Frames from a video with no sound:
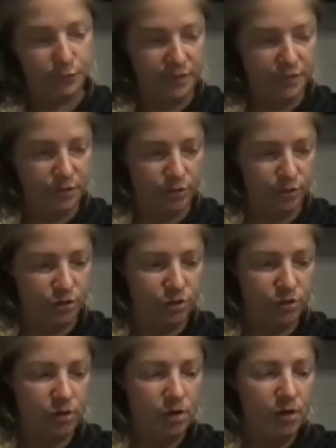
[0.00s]
research.
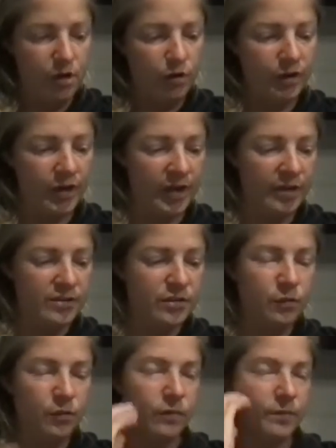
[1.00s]
Okay.
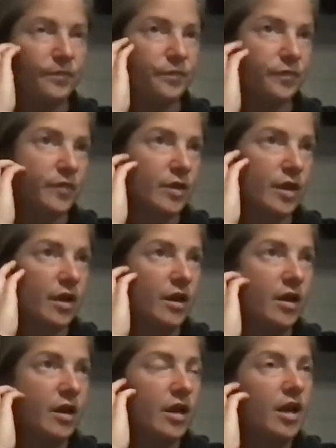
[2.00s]
So
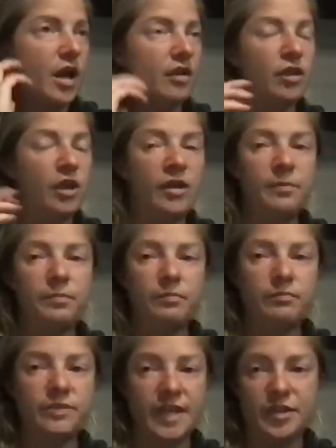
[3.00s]
a lot of
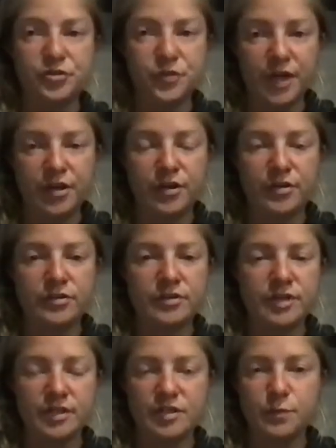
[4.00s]
day traders
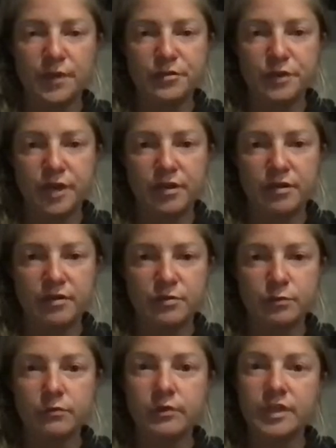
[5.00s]
and swing traders
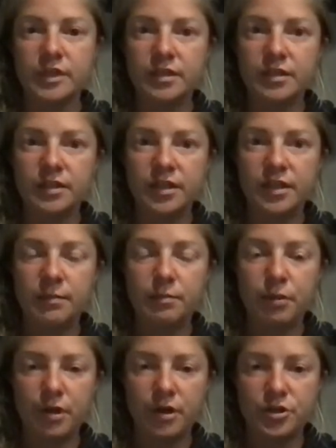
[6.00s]
really
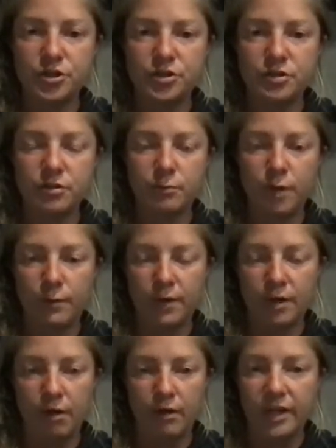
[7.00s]
push what we
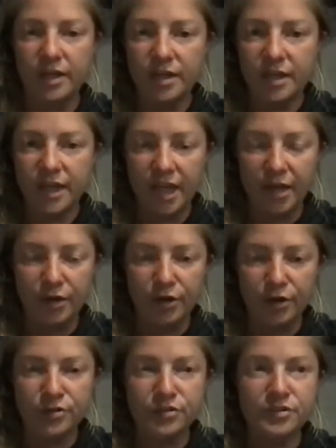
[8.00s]
call
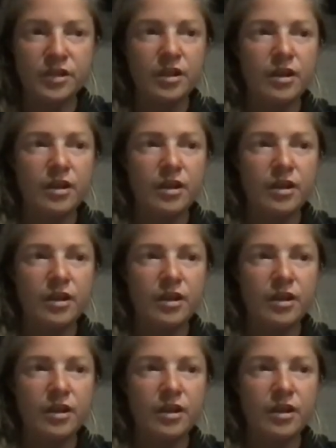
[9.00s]
indicators,